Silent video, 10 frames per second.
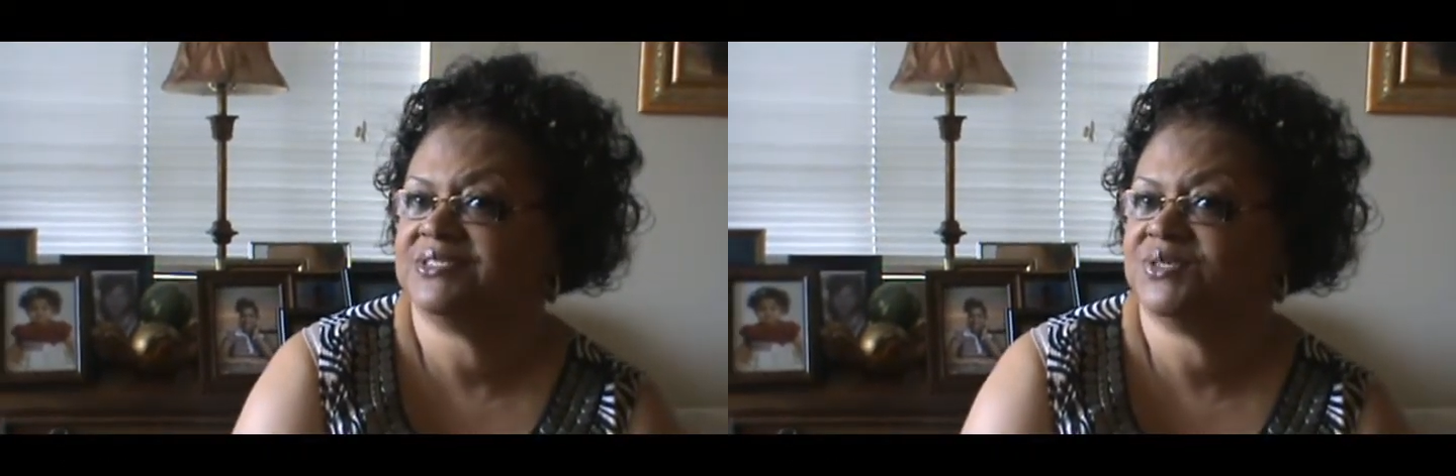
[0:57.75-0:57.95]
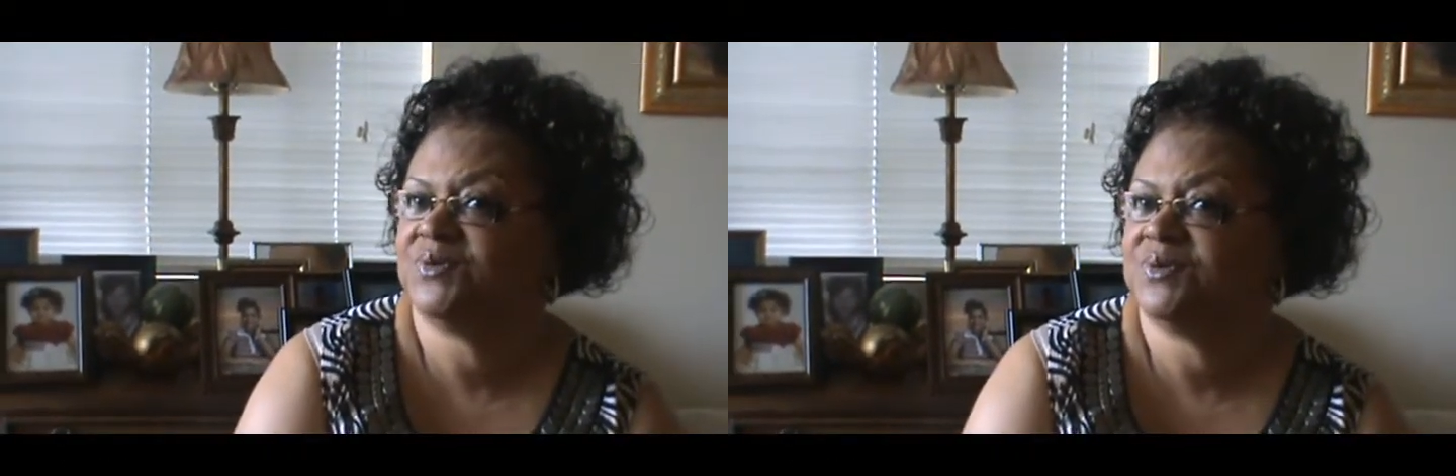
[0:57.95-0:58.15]

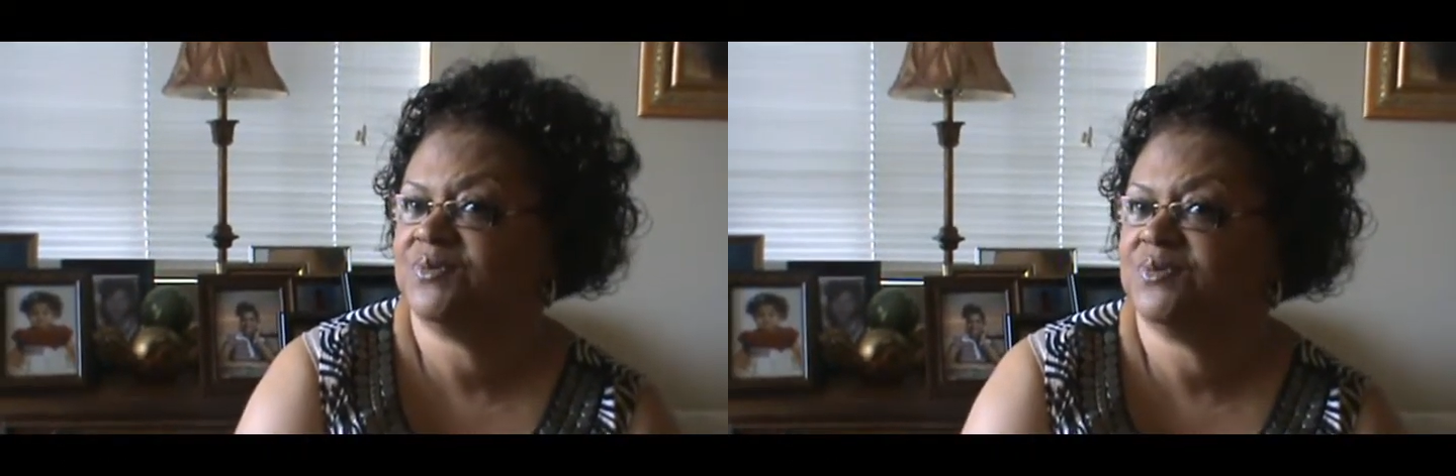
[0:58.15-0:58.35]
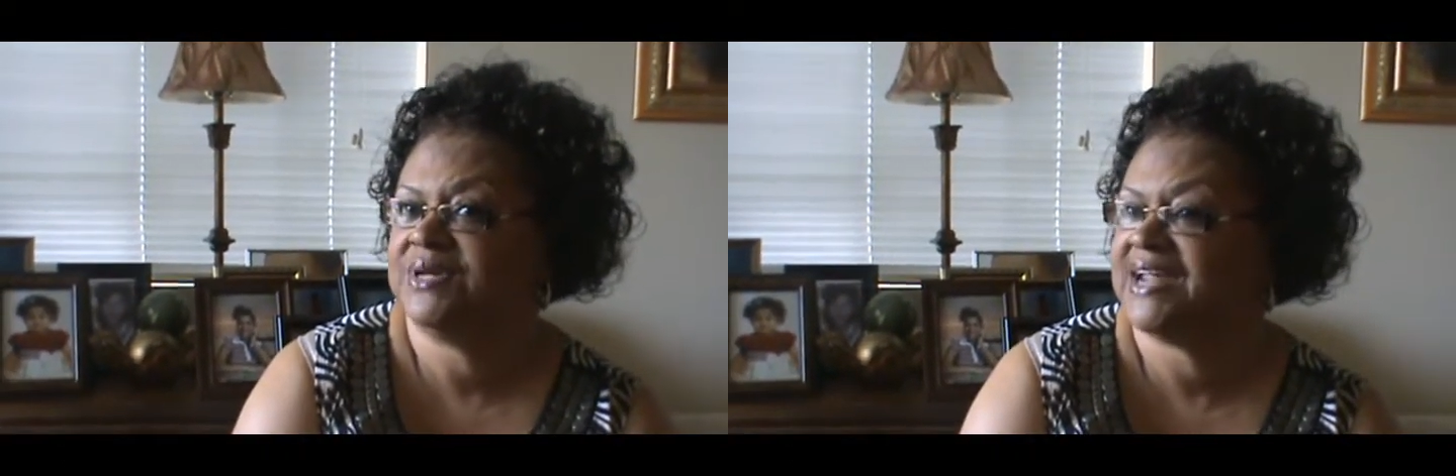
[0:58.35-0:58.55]

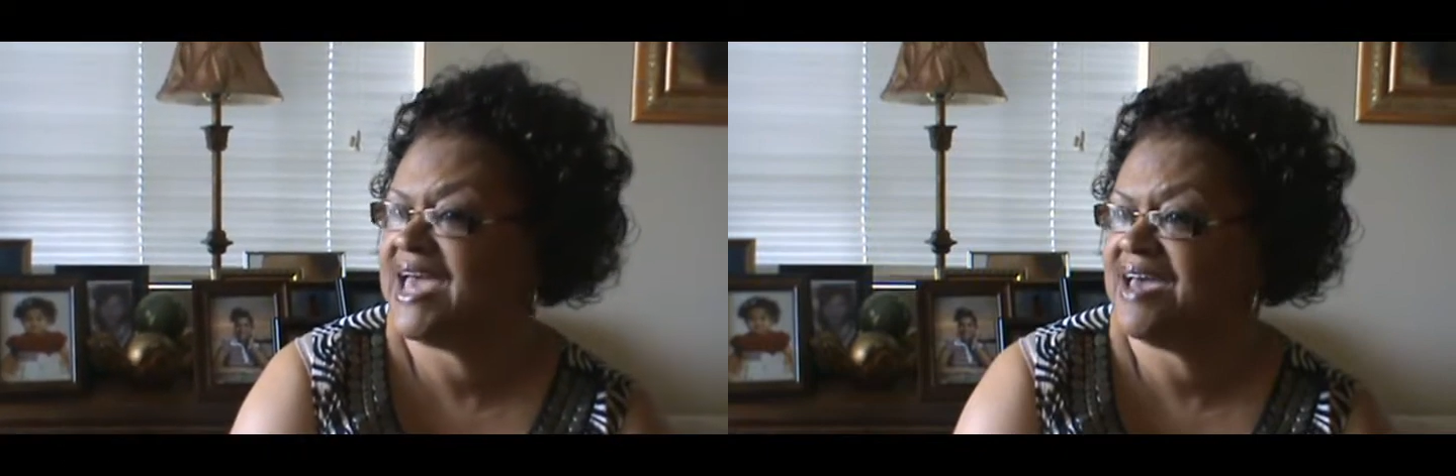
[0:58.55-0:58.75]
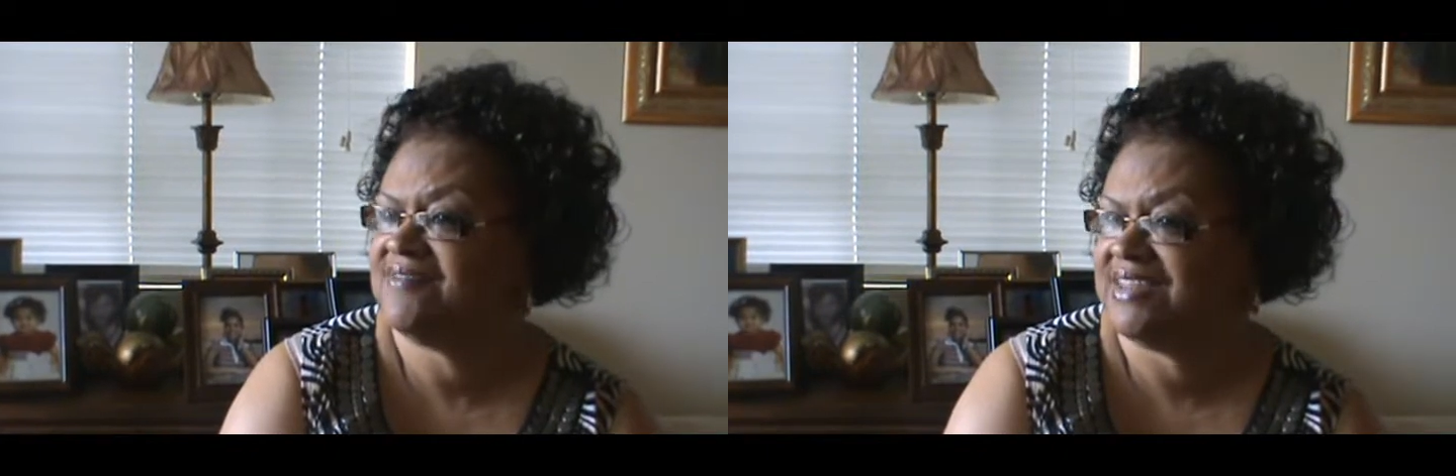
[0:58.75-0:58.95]

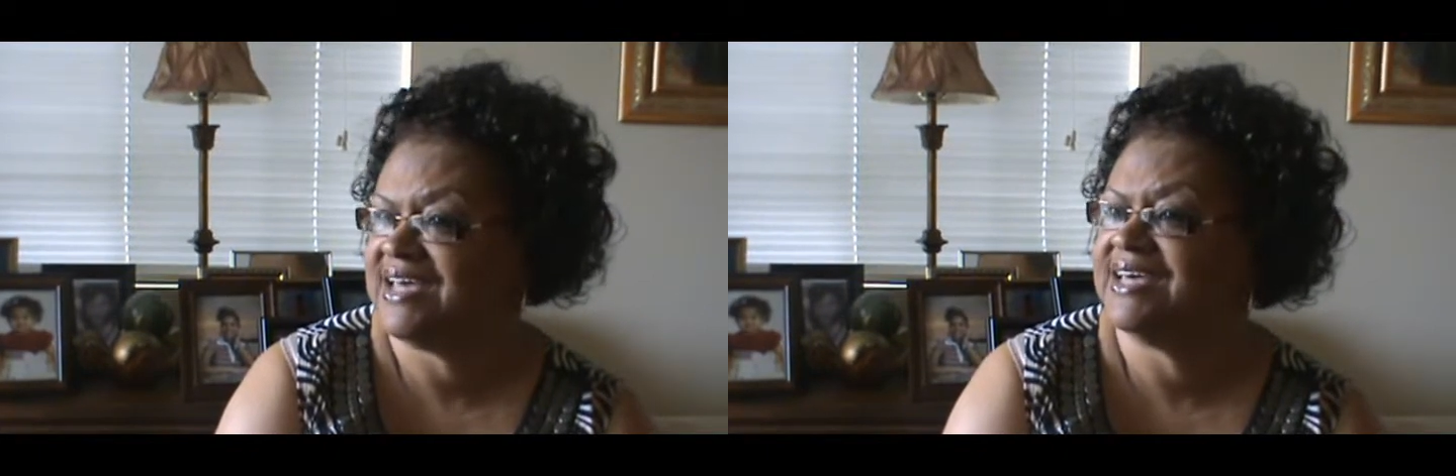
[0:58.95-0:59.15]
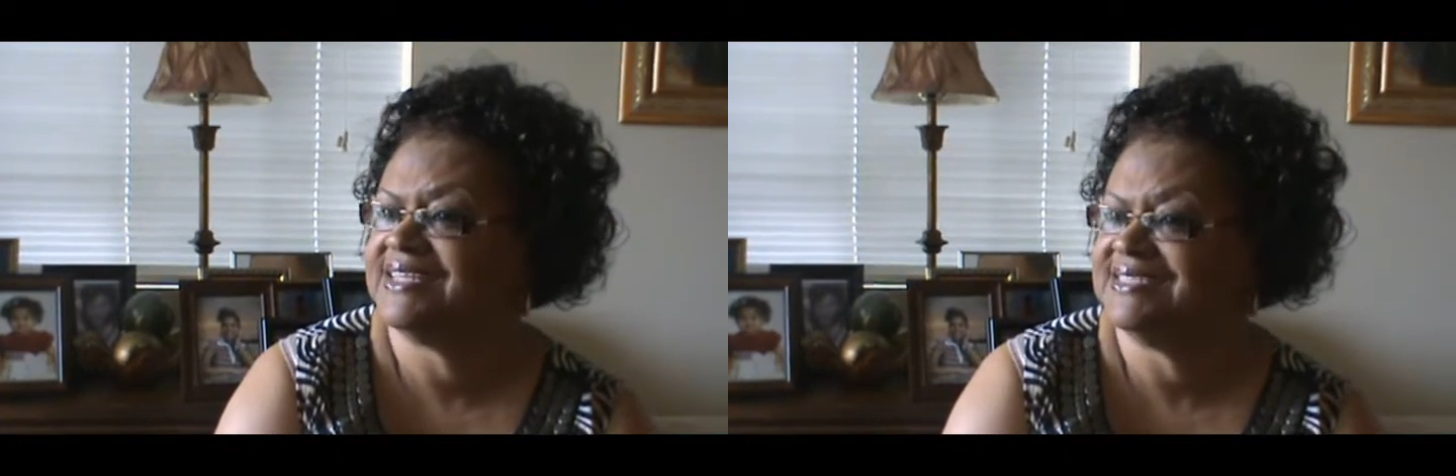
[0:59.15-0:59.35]
2.5 days